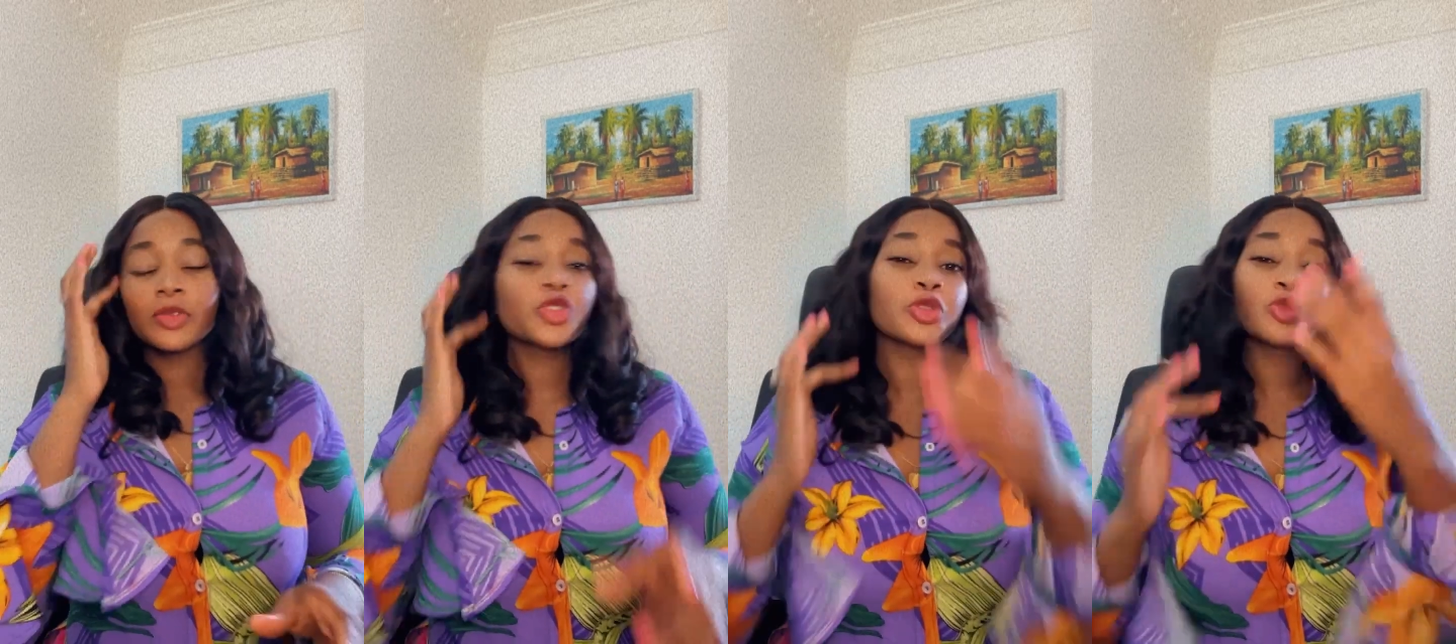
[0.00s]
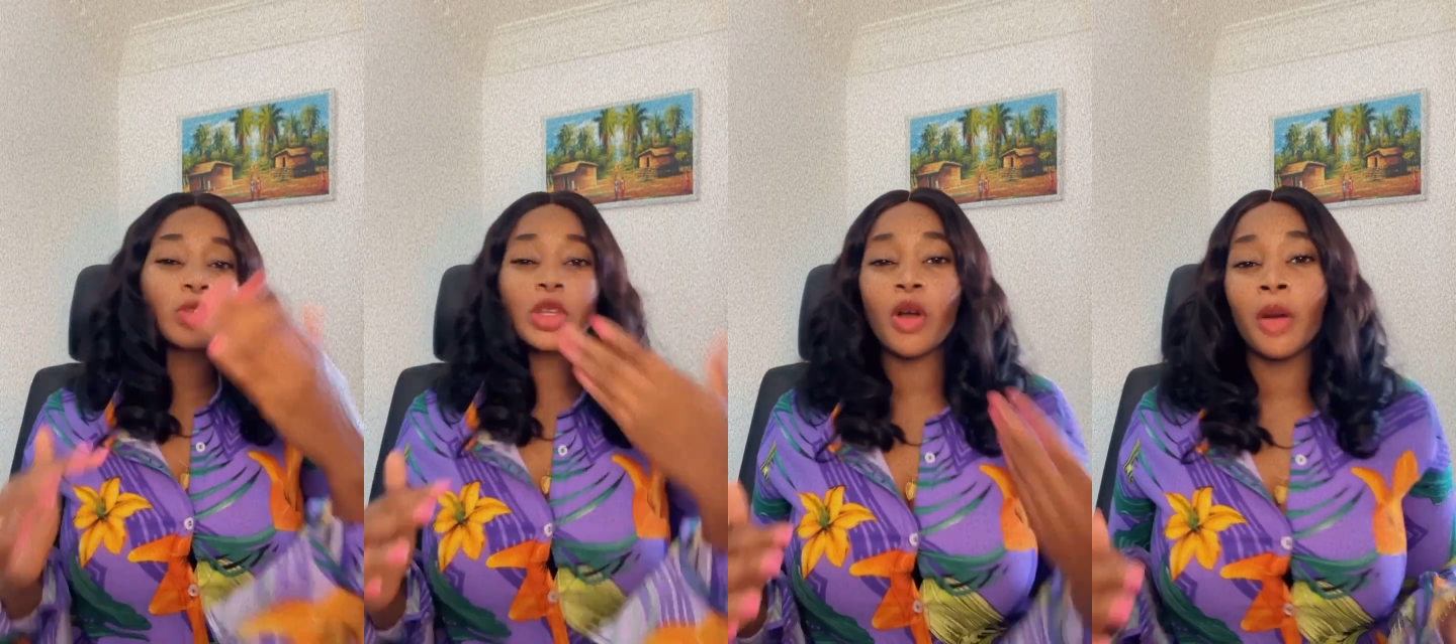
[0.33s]

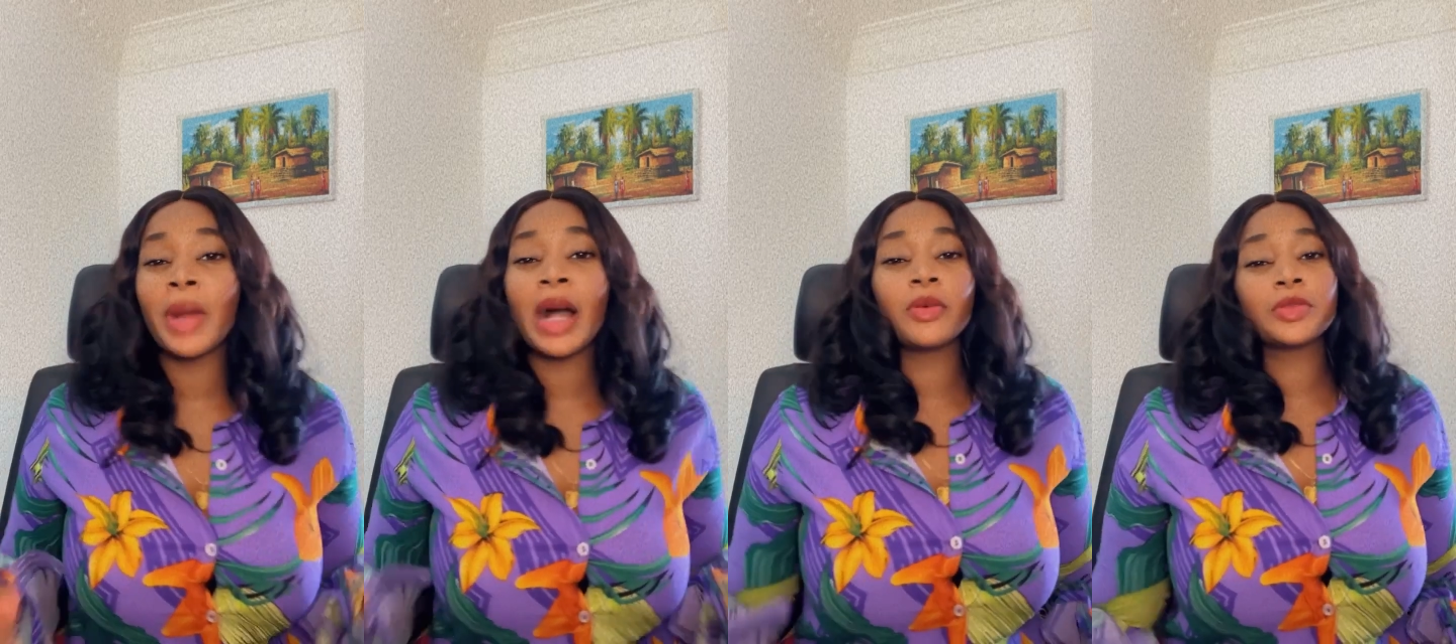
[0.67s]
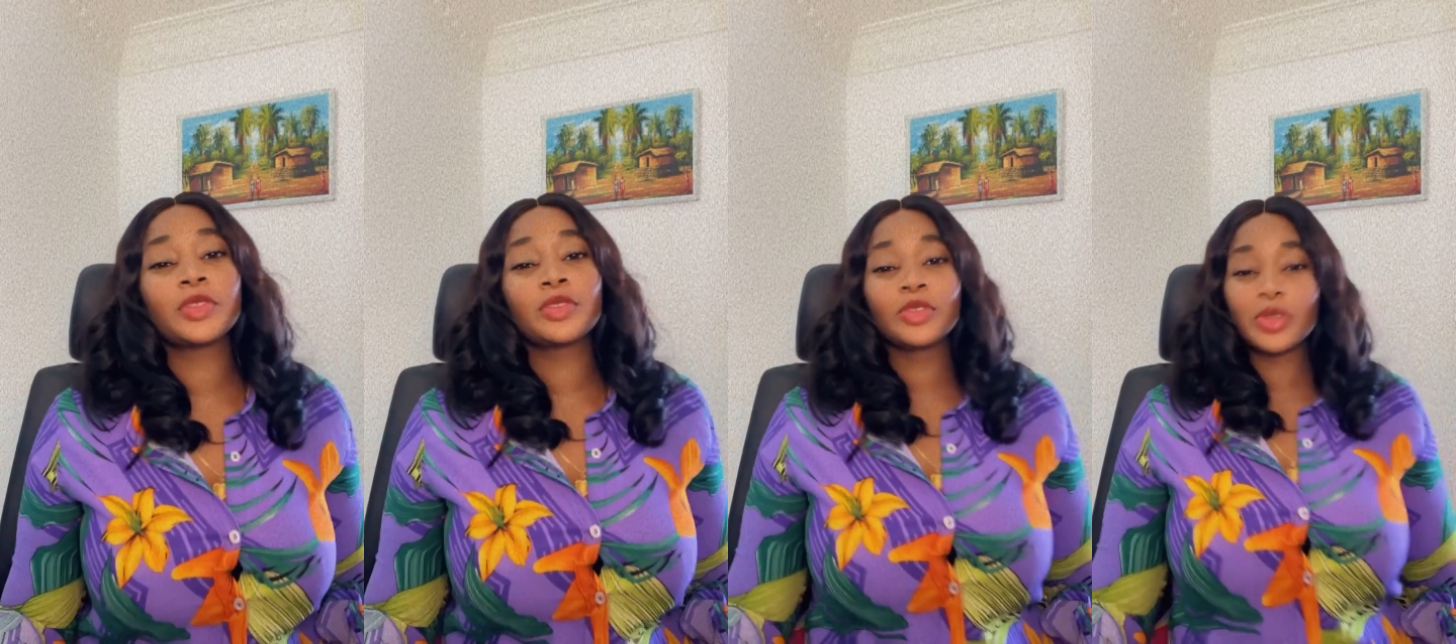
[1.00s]
Truth will come out.
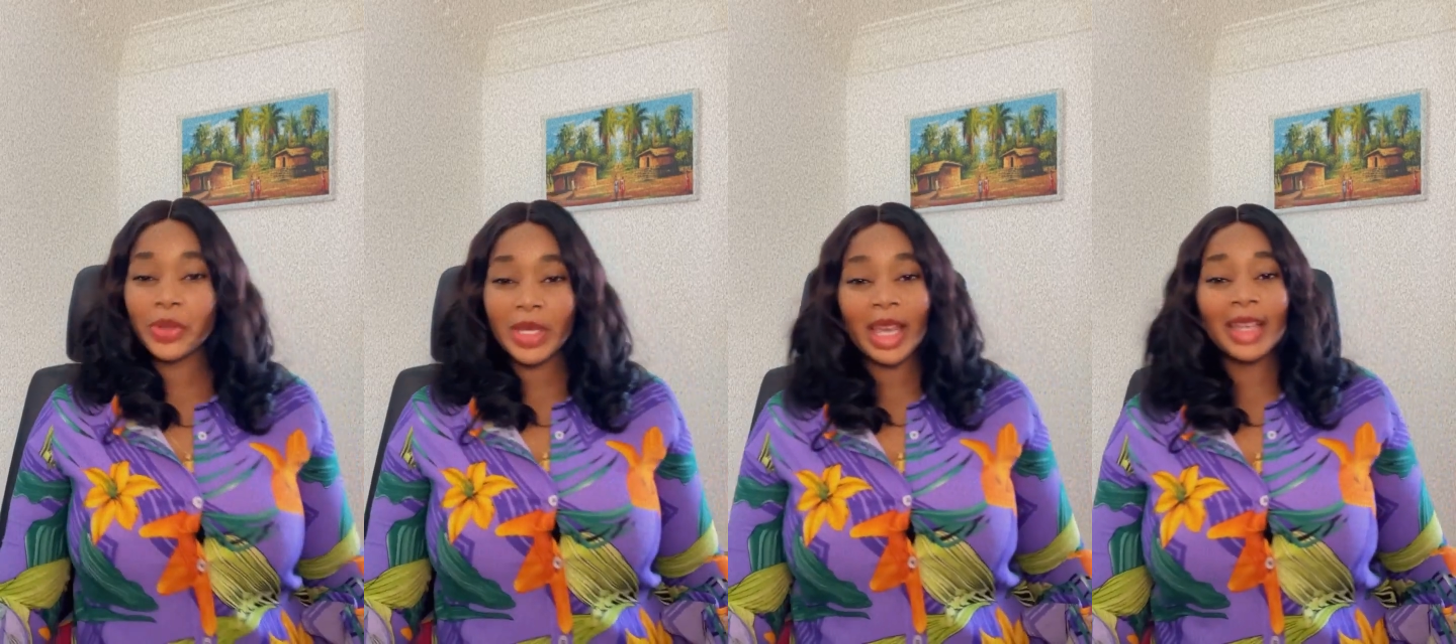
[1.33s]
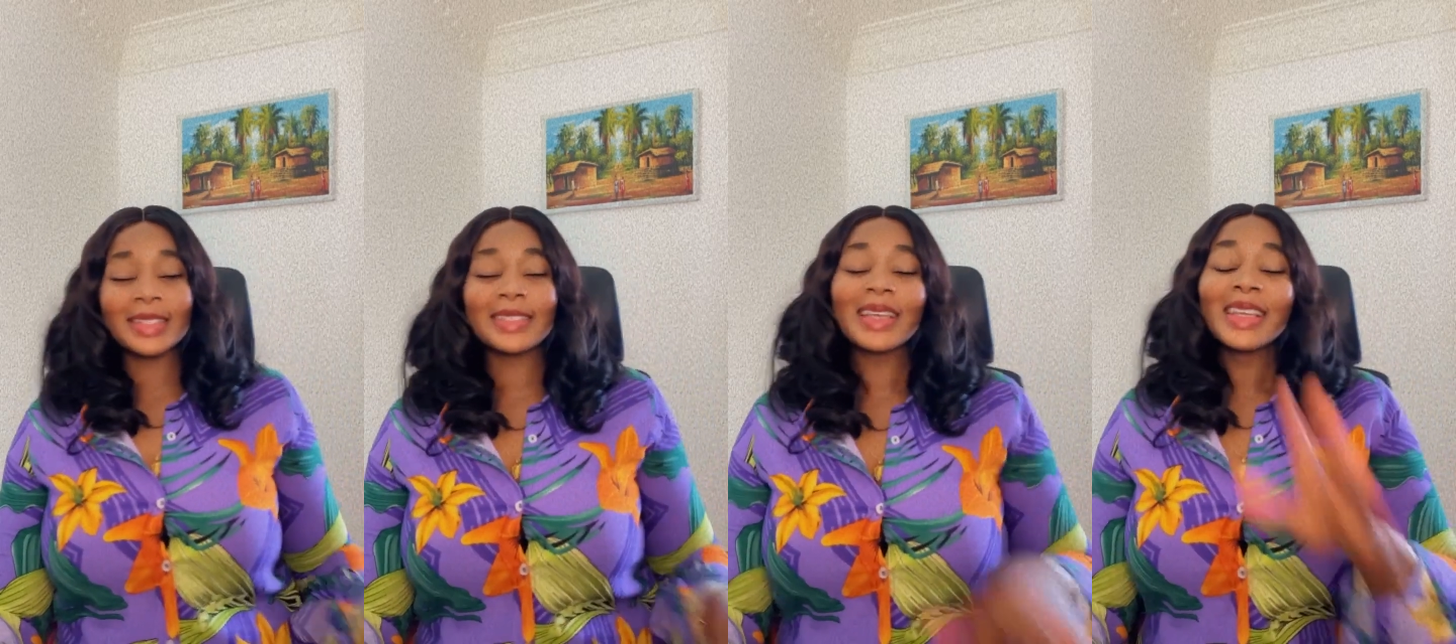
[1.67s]
Do you get?